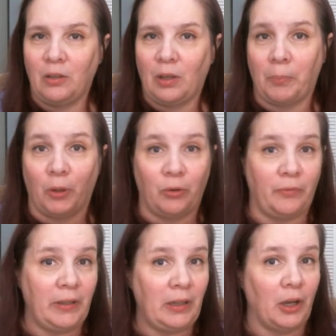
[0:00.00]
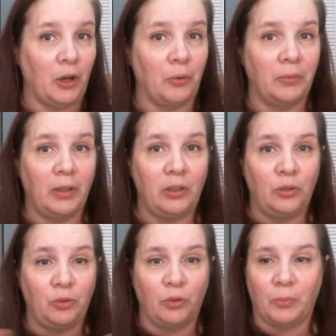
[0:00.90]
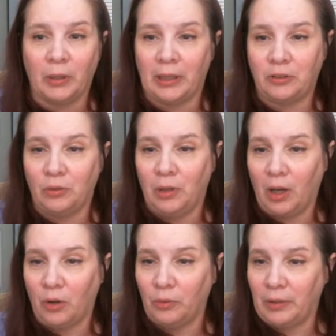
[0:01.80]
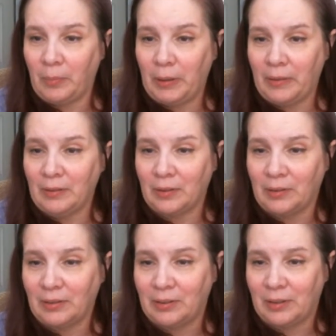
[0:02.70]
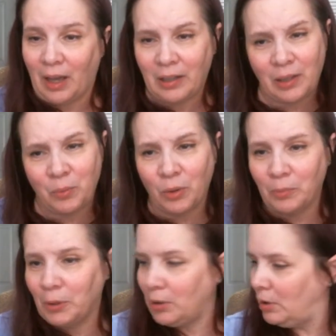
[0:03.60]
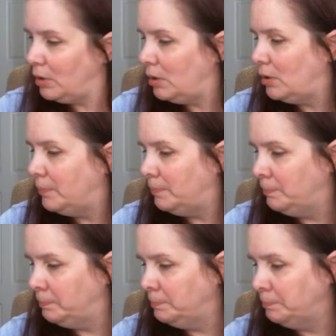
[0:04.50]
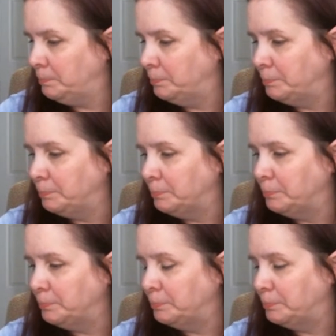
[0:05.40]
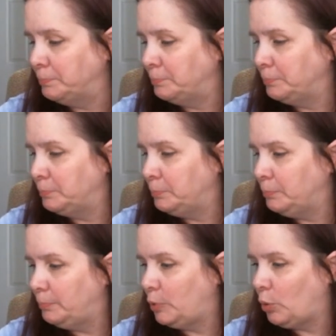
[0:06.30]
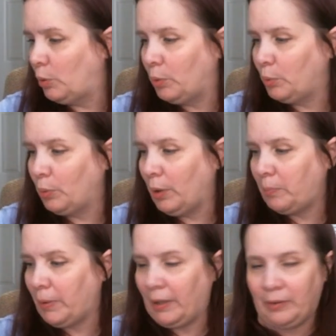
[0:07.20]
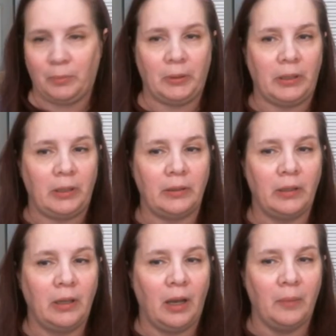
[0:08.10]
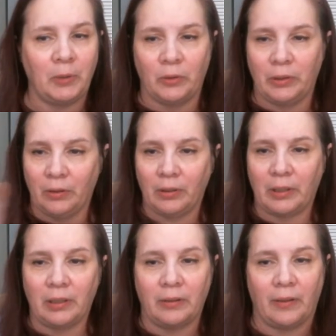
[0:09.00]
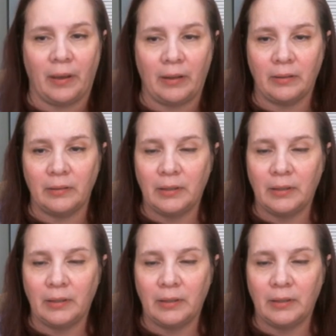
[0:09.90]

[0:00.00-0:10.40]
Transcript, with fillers: upload a video, YouTube will let you know. Debbie thinks it's a sake warmer hmm, quite possibly. I'm going to look into that.